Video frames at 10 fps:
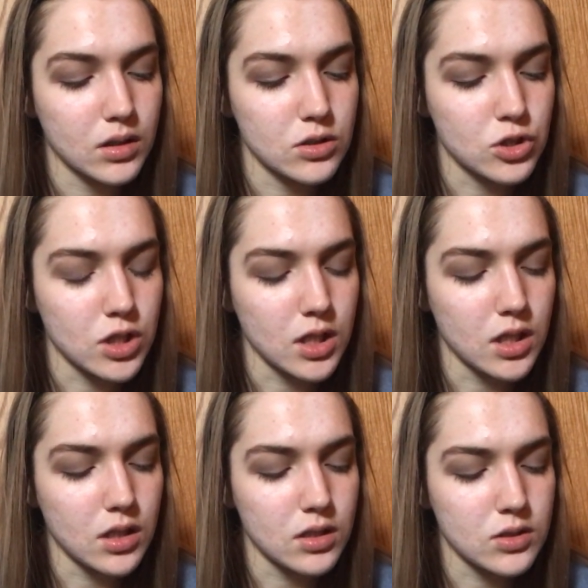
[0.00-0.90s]

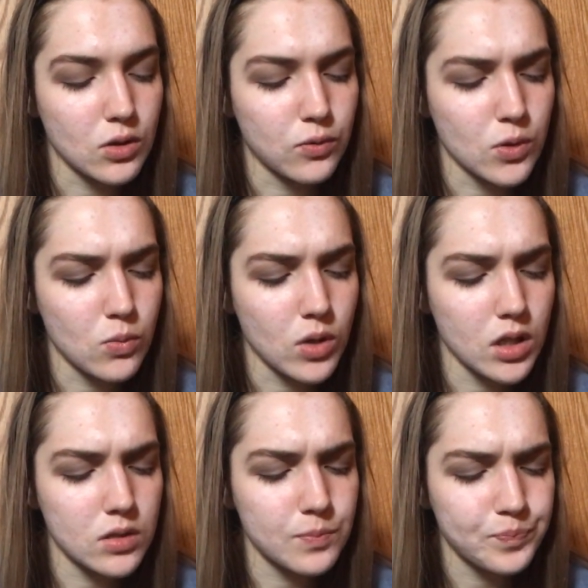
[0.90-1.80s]
So for
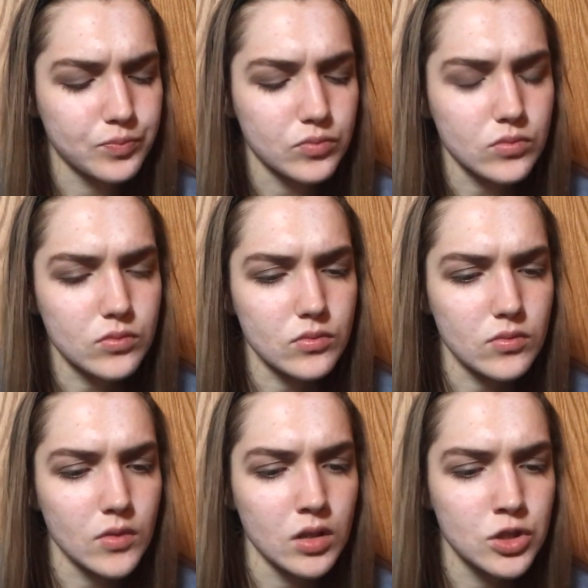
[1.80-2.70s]
one,
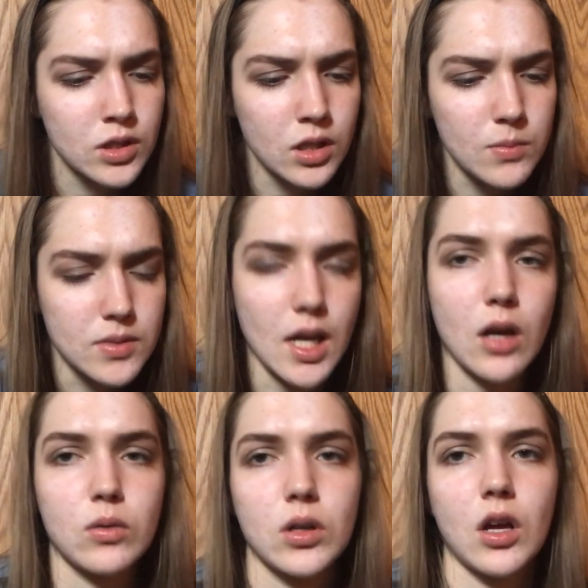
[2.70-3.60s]
she comes
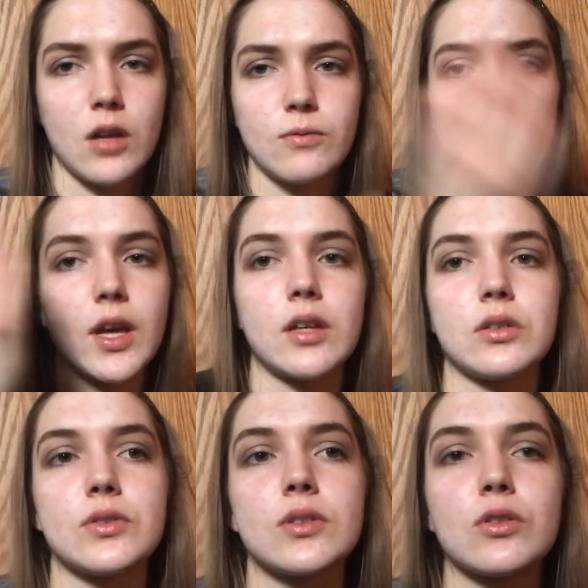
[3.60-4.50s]
out,
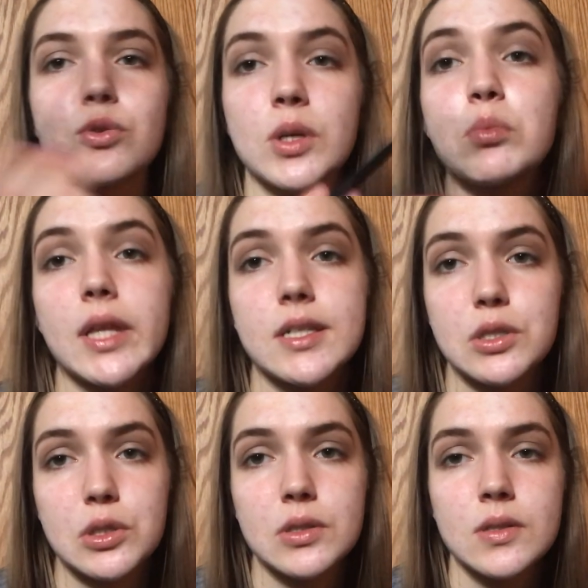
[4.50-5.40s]
unveils 3
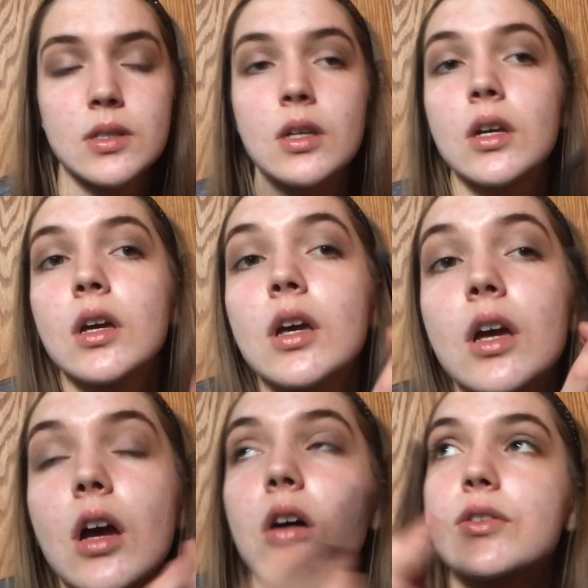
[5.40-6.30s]
blenders.
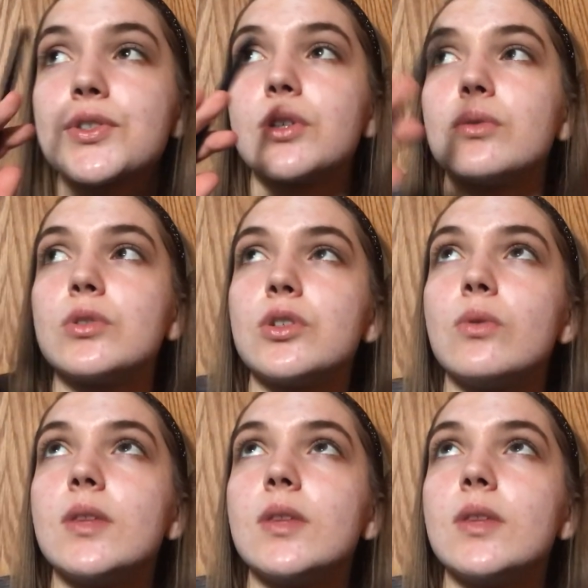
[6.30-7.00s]
Also